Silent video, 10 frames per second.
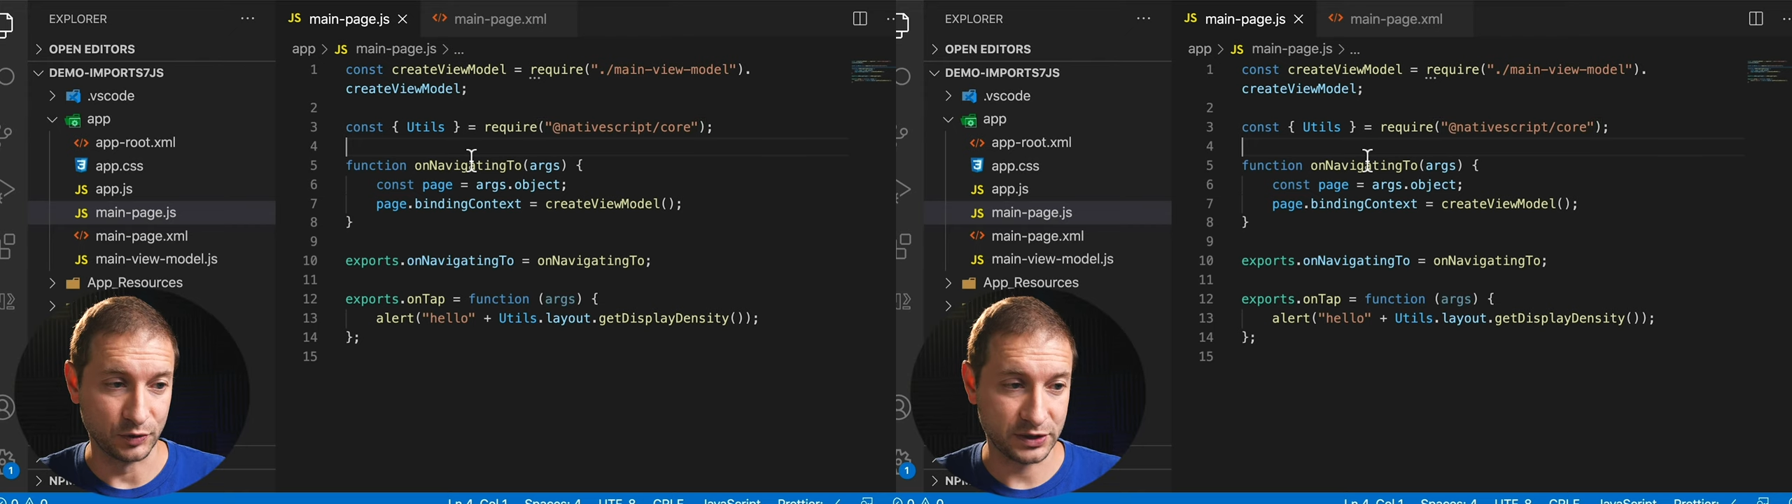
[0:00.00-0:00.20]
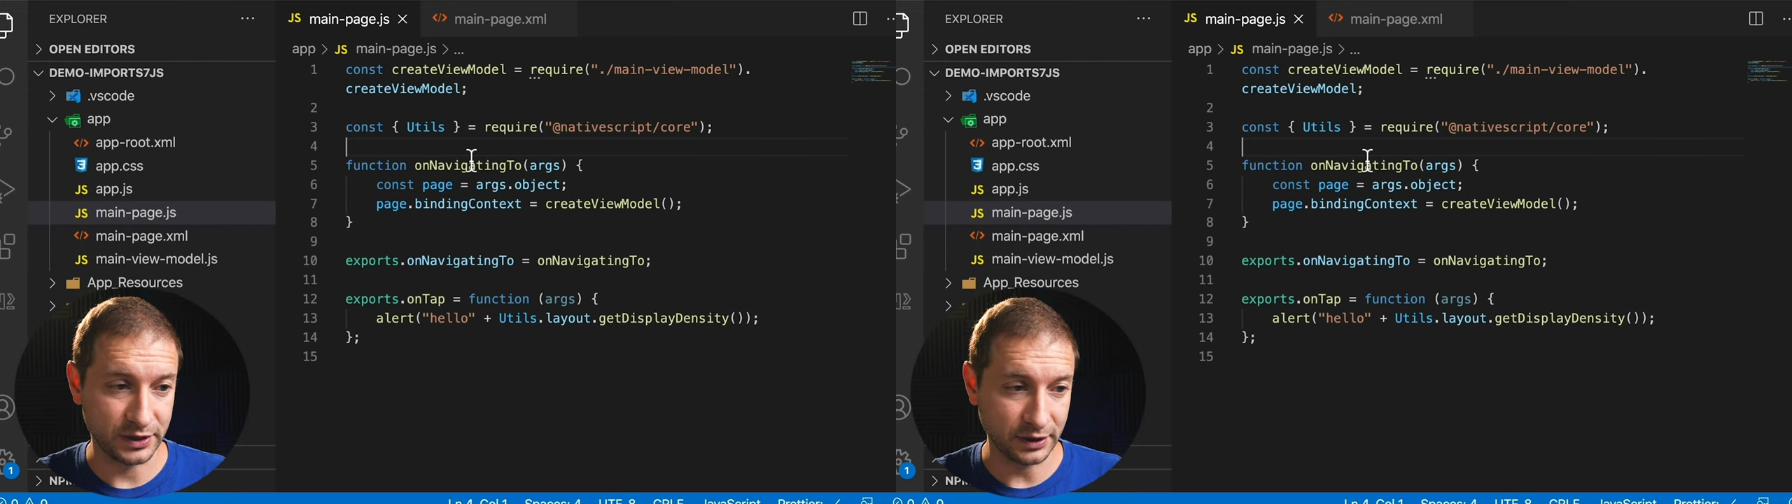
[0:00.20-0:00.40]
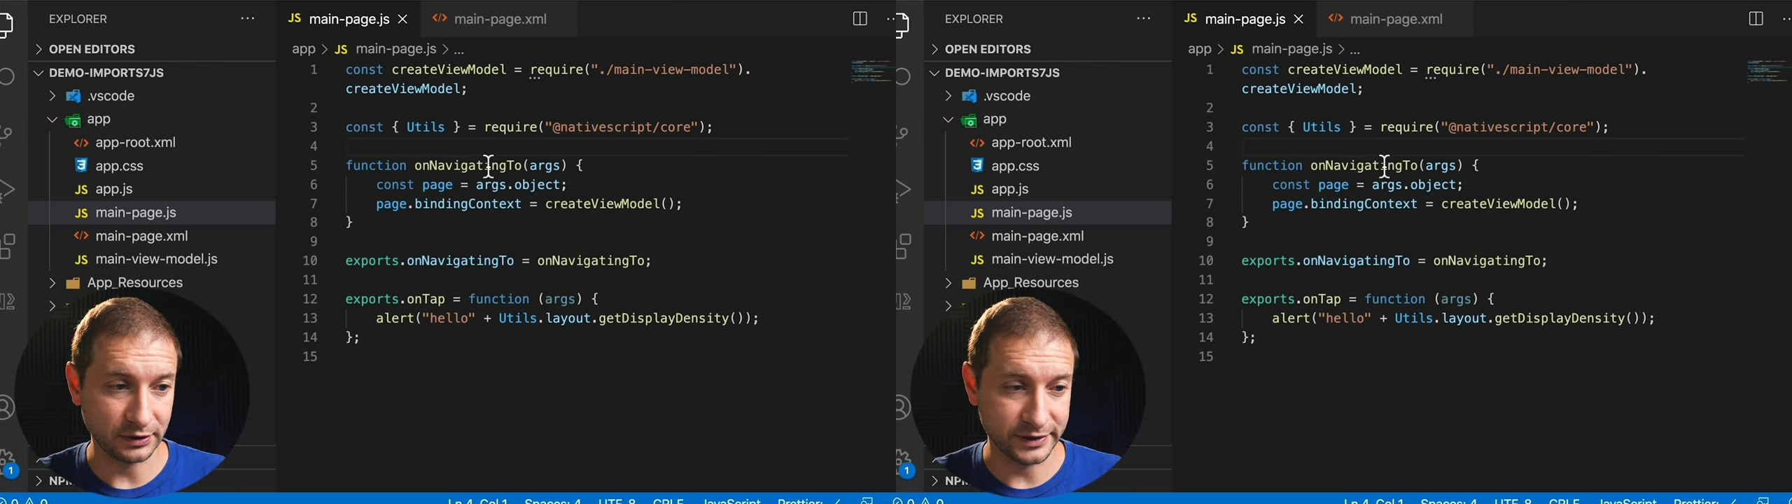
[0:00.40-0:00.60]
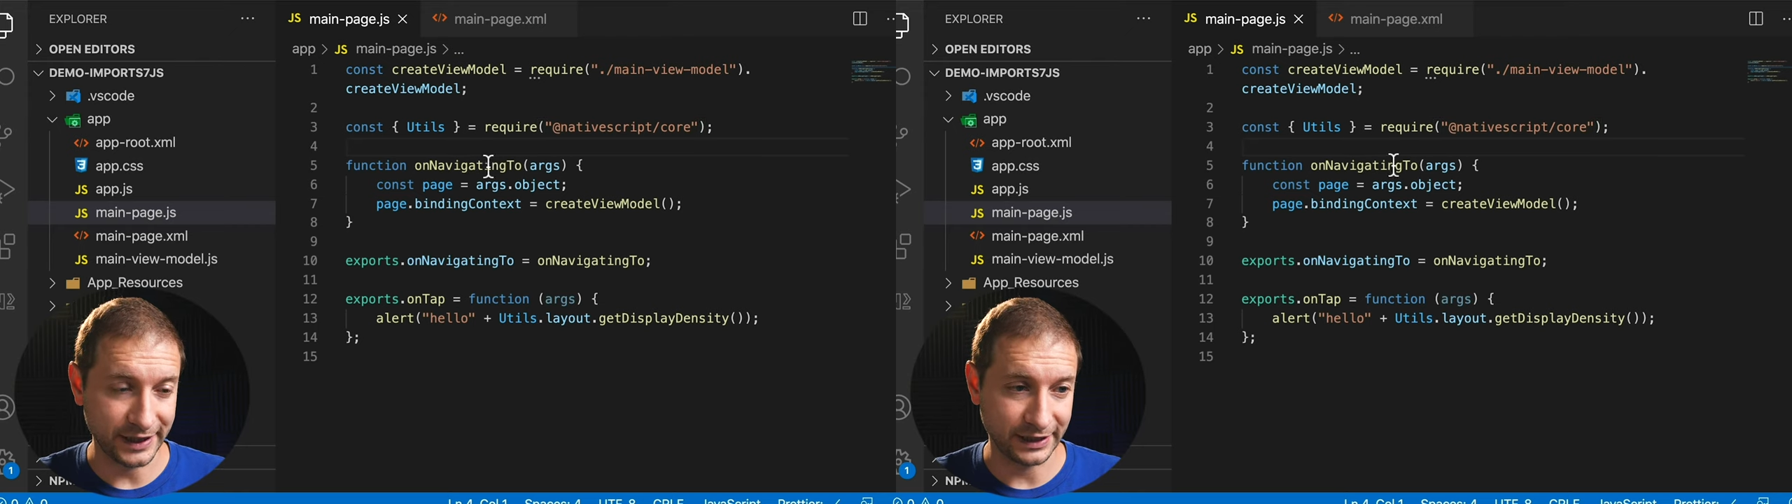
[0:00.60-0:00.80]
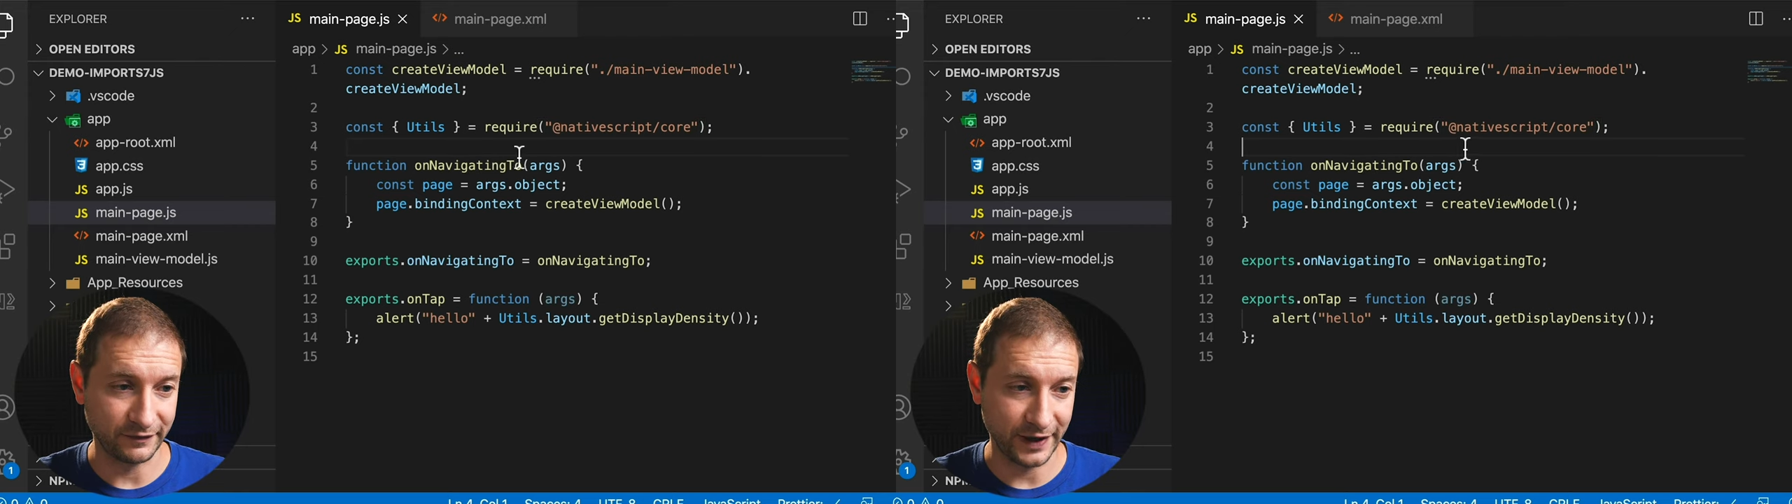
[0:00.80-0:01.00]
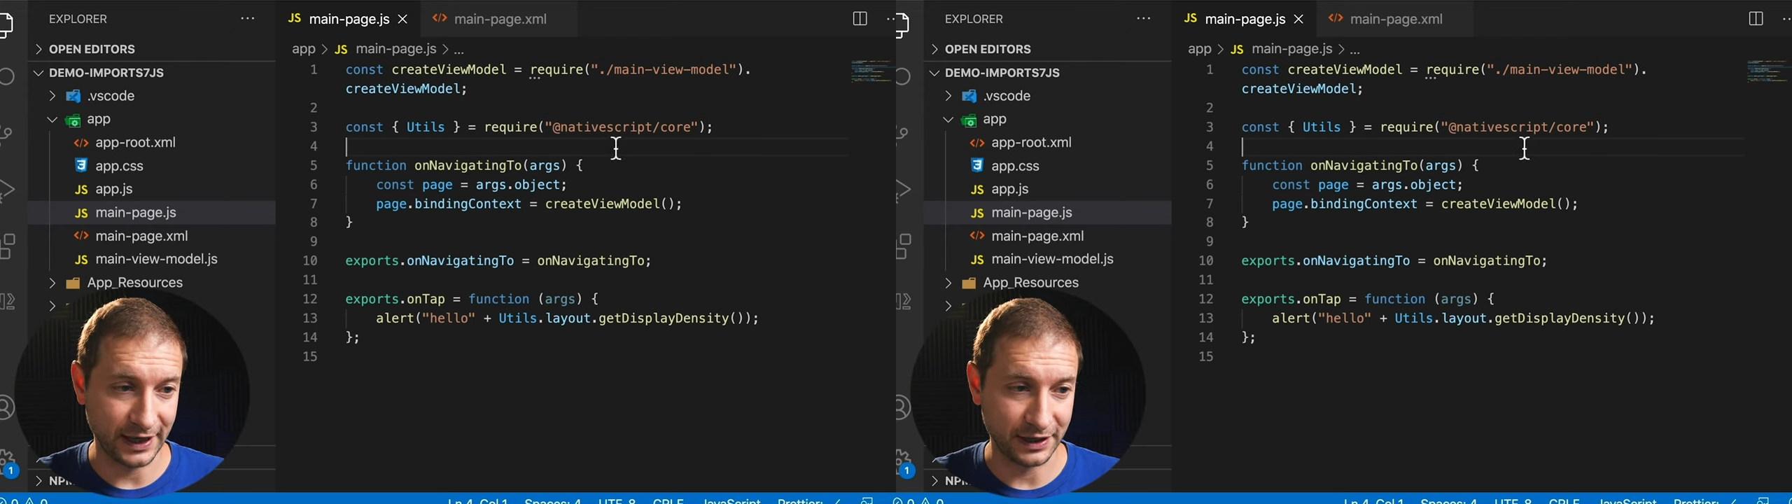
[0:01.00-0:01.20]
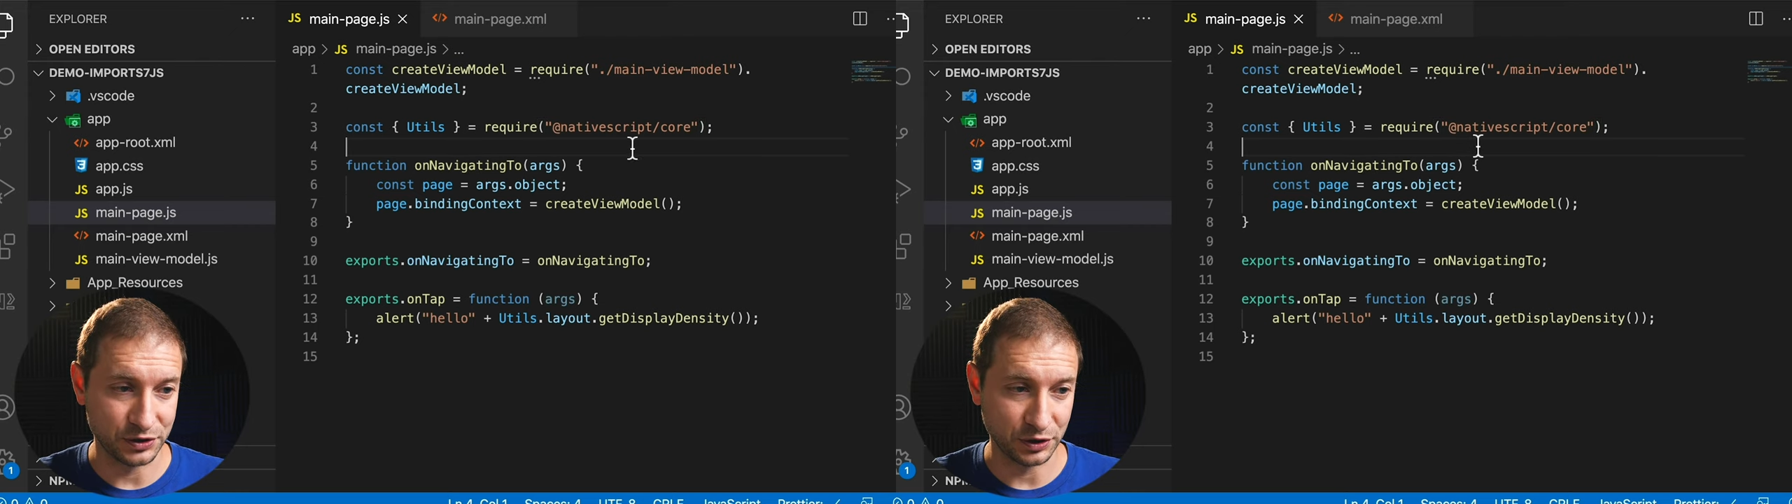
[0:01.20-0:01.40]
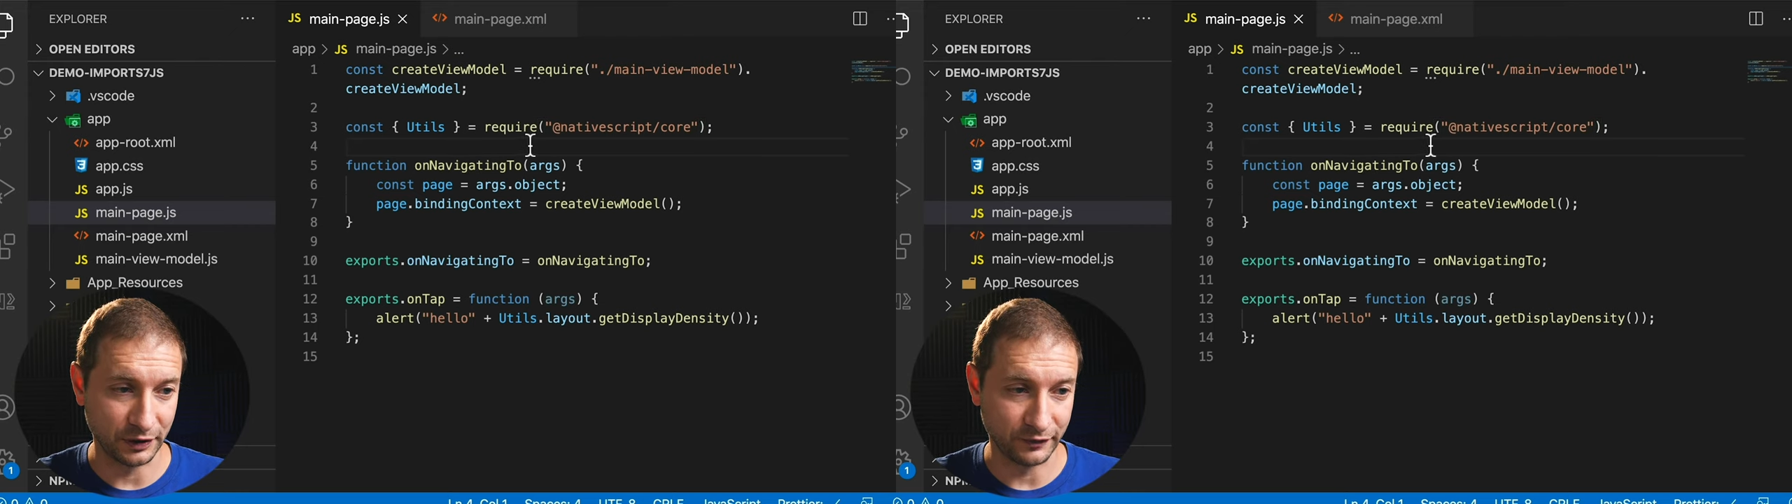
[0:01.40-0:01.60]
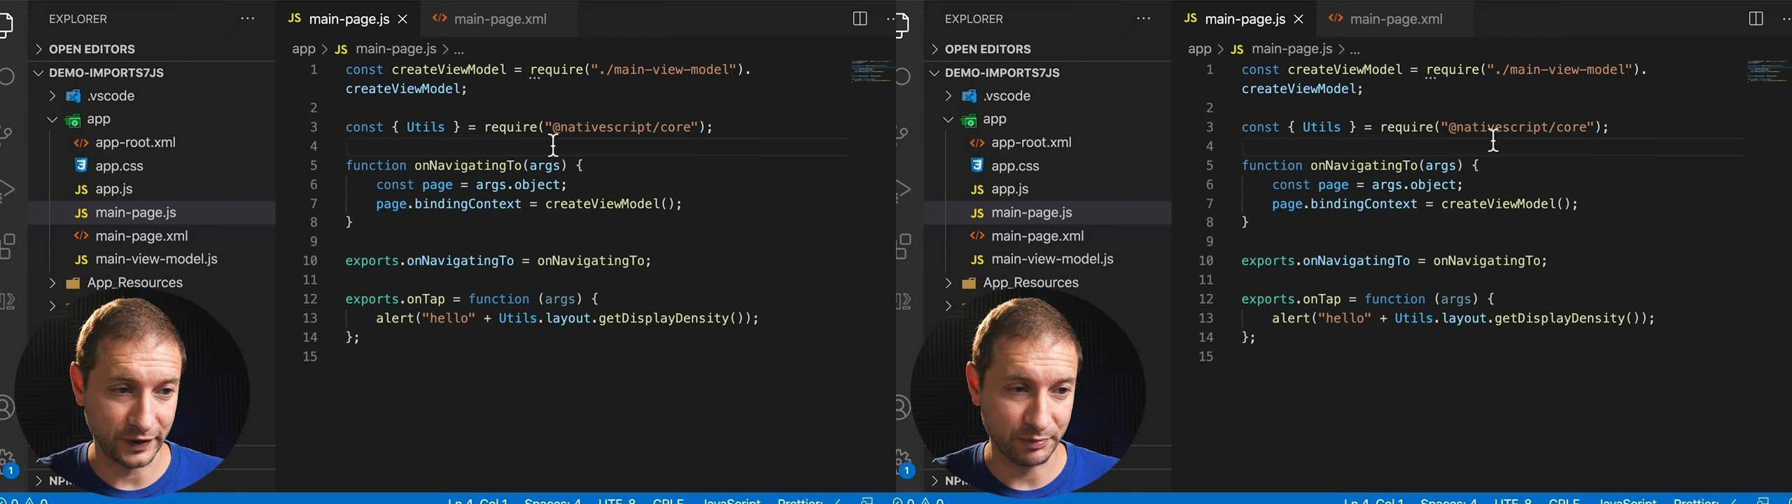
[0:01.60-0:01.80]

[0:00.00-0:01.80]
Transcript: You still take advantage of